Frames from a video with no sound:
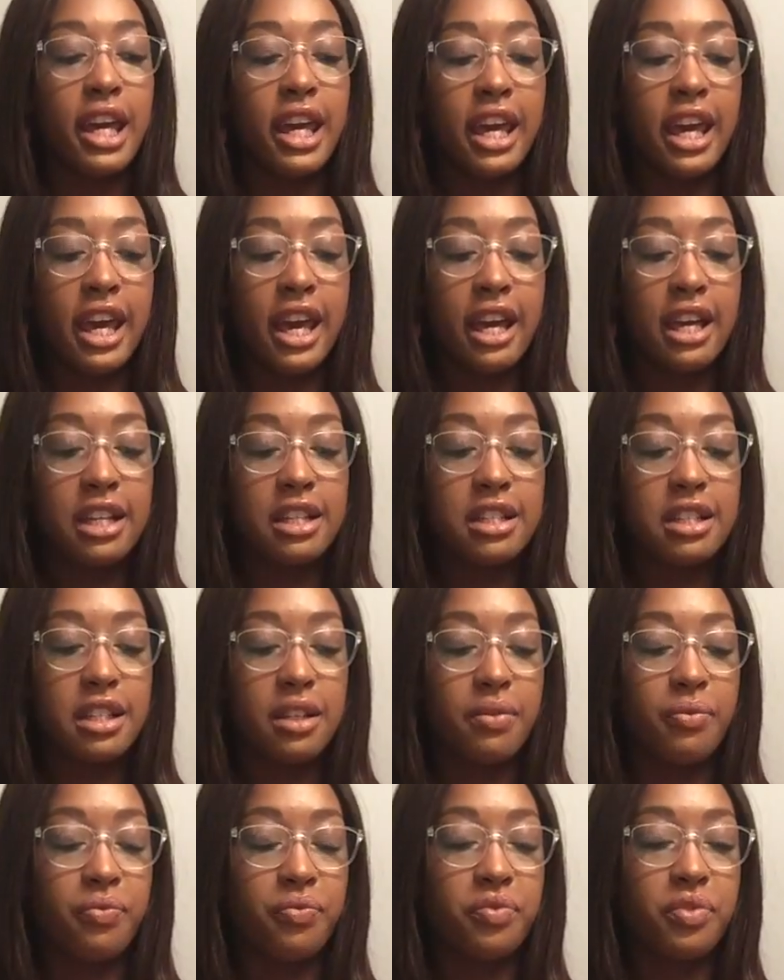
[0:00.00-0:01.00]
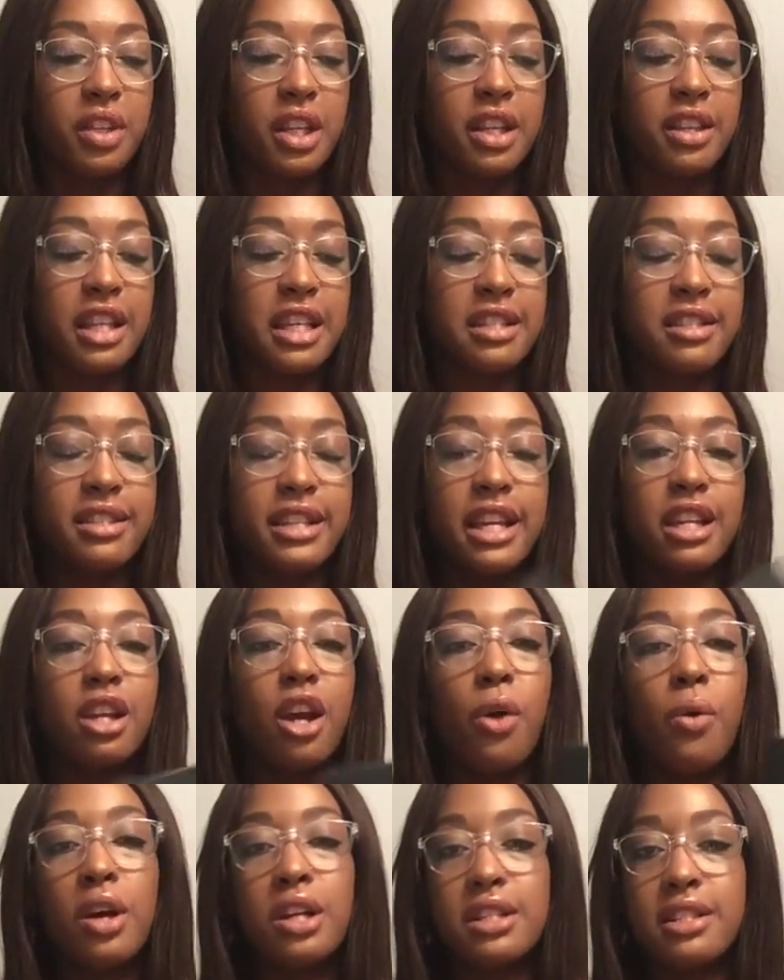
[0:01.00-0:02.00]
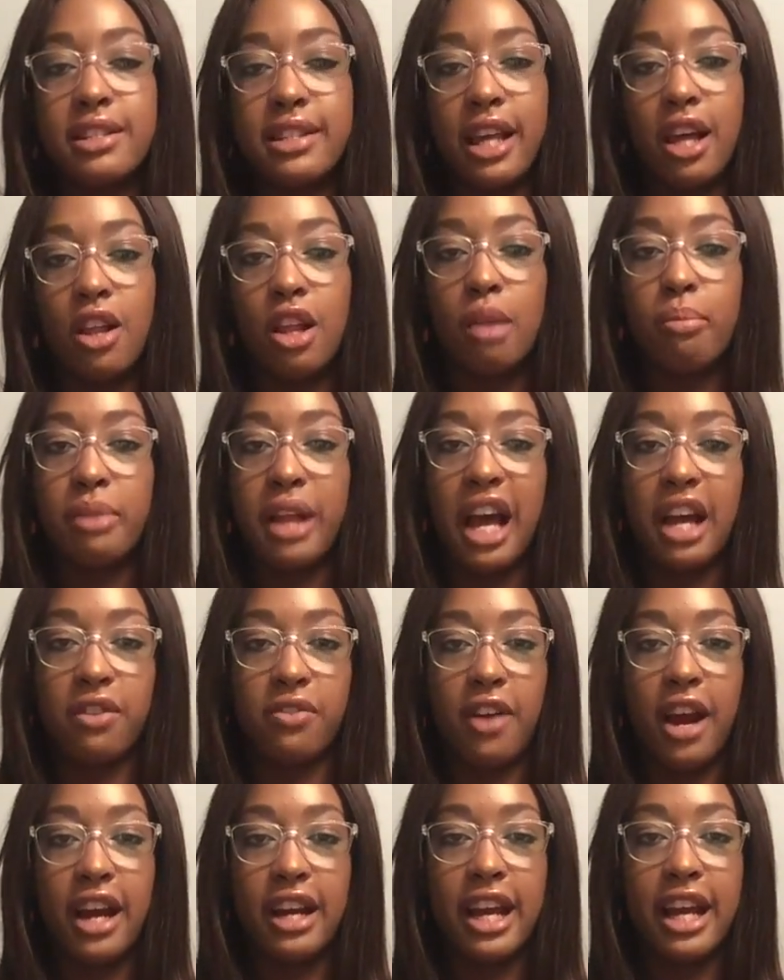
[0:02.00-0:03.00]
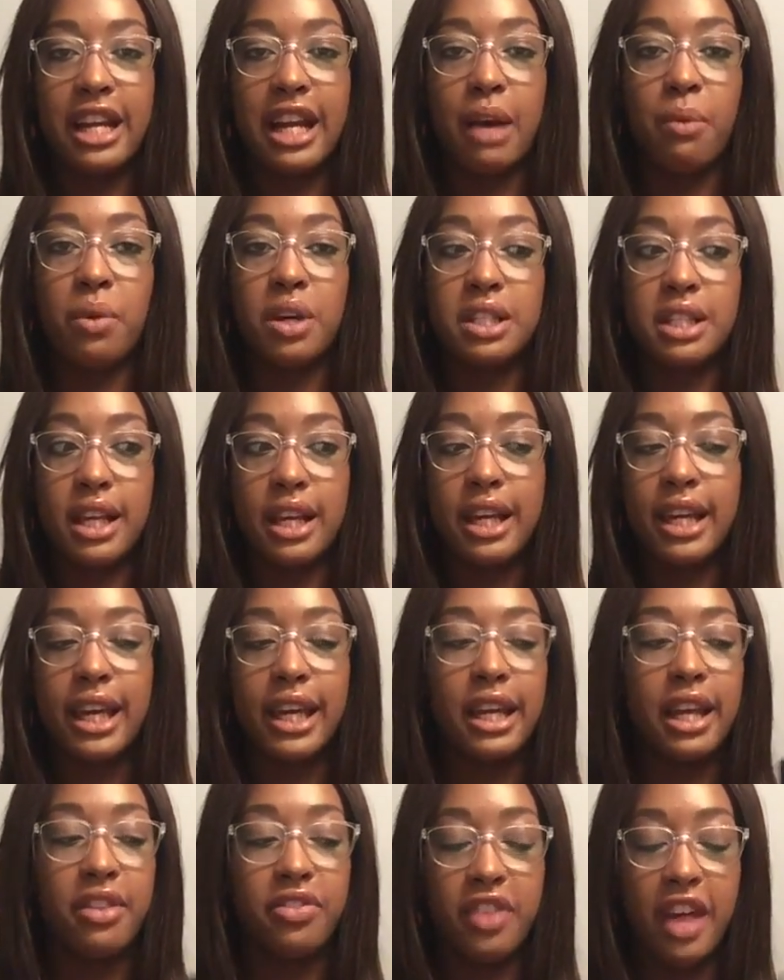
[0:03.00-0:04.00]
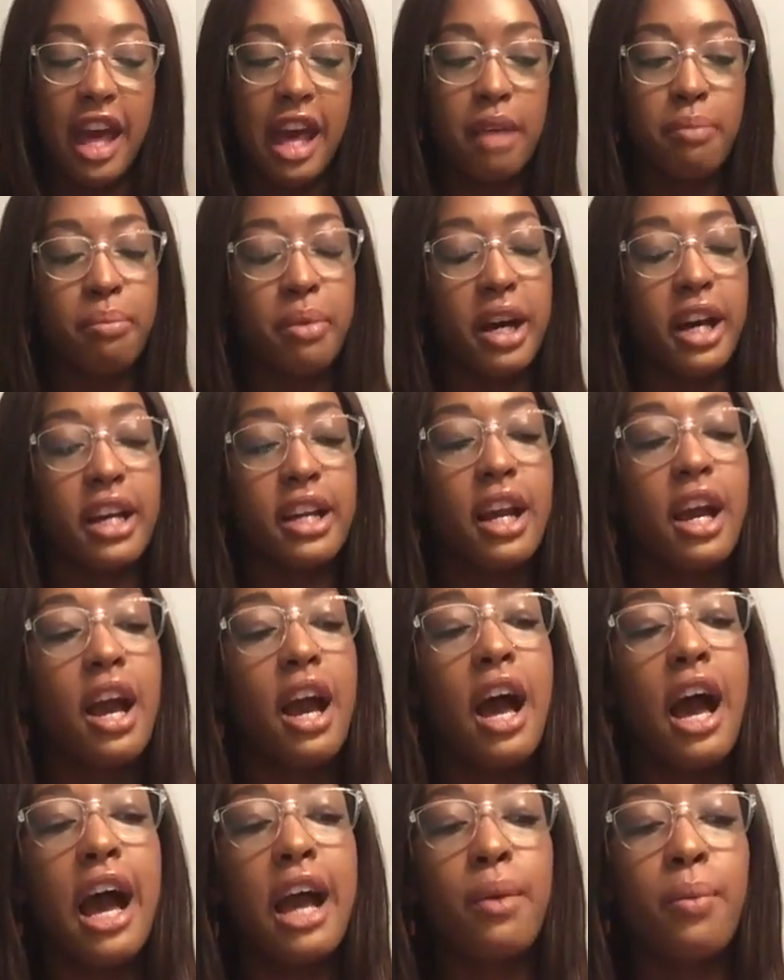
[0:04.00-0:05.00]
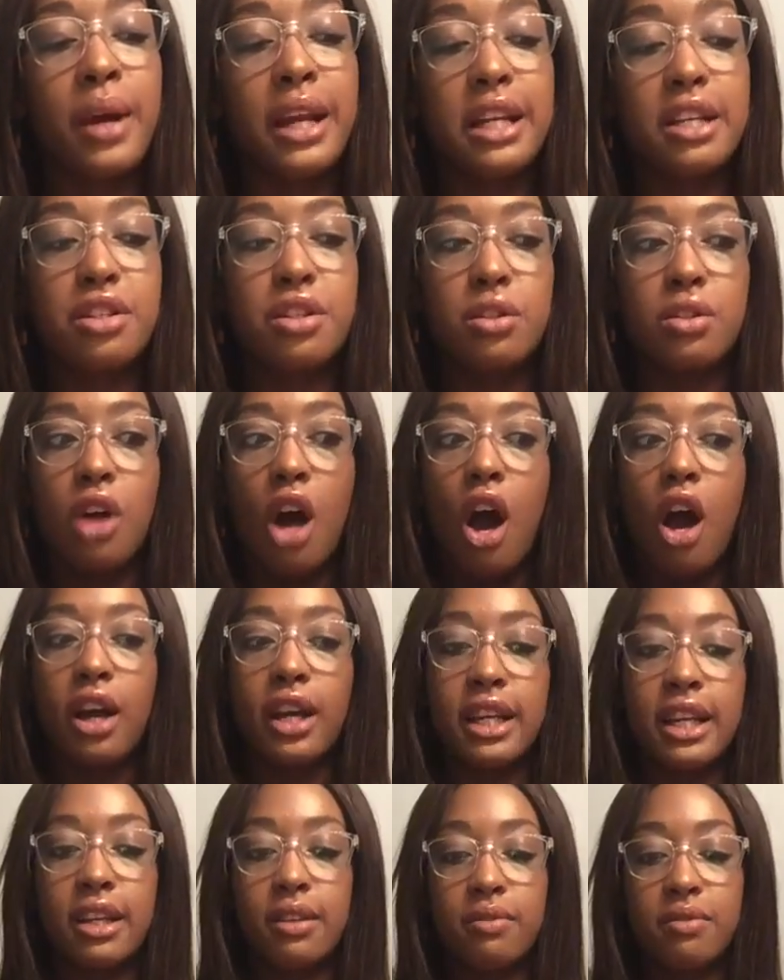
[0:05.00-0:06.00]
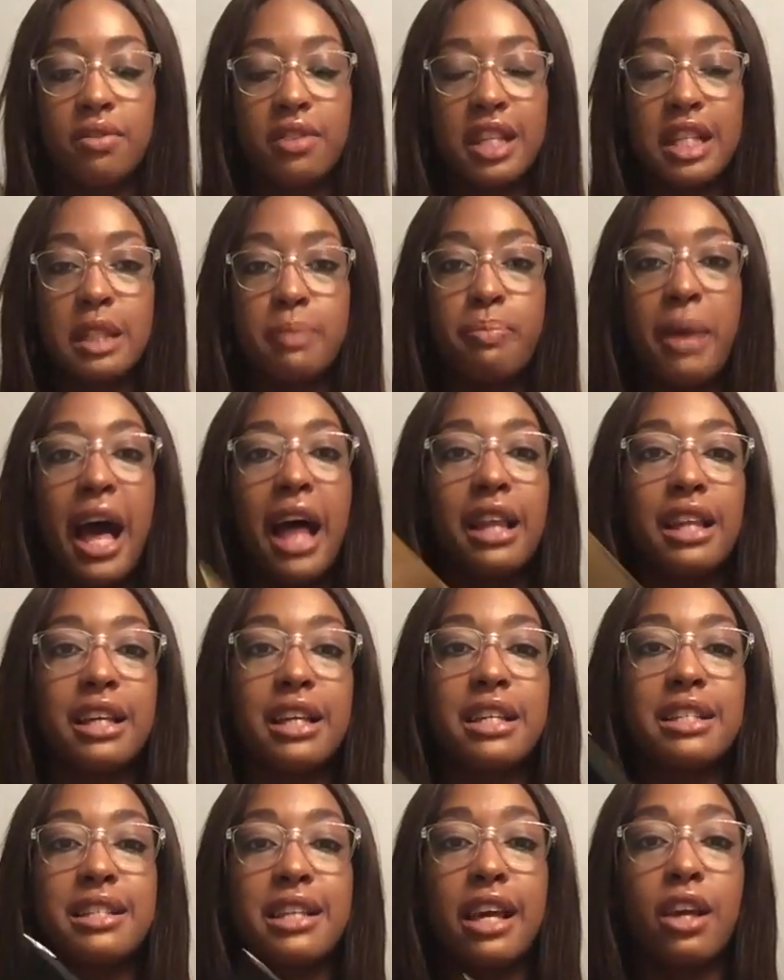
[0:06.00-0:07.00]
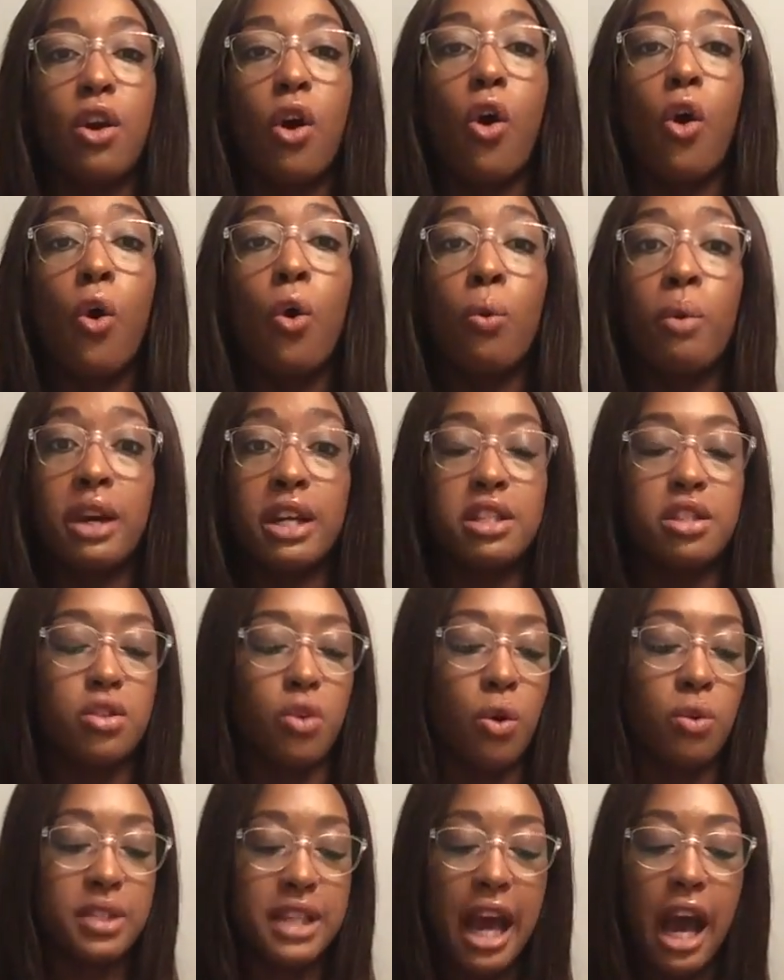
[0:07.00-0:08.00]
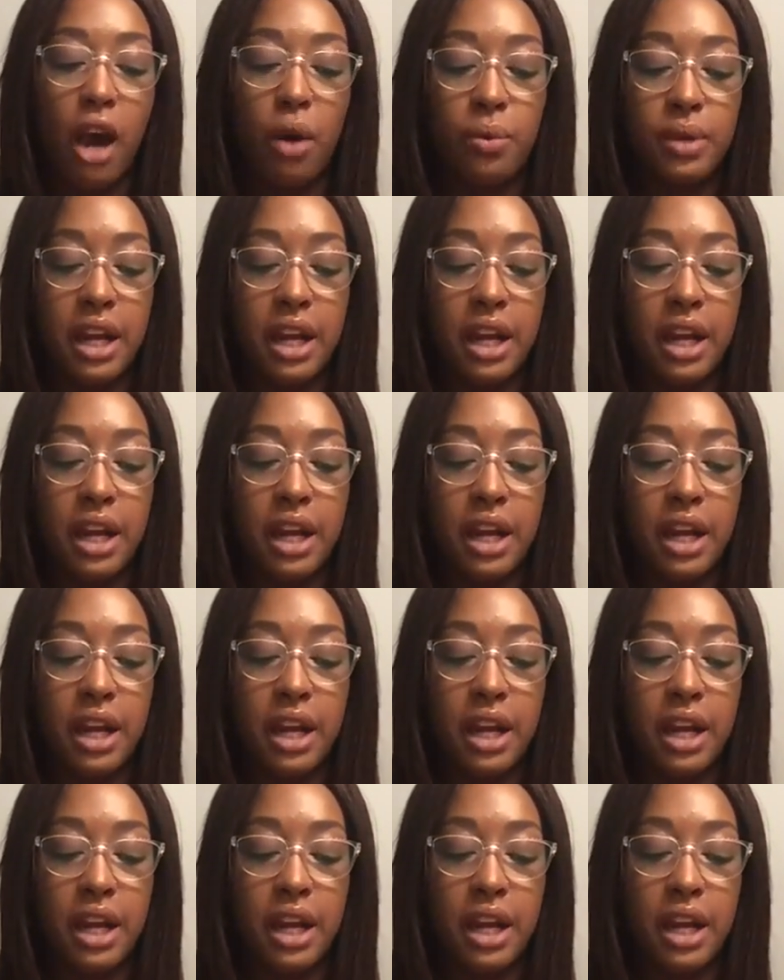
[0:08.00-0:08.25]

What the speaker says: And this did go on sale on Black Friday, and I was going to get it then, but I waited too long, and this palette is like always sold out.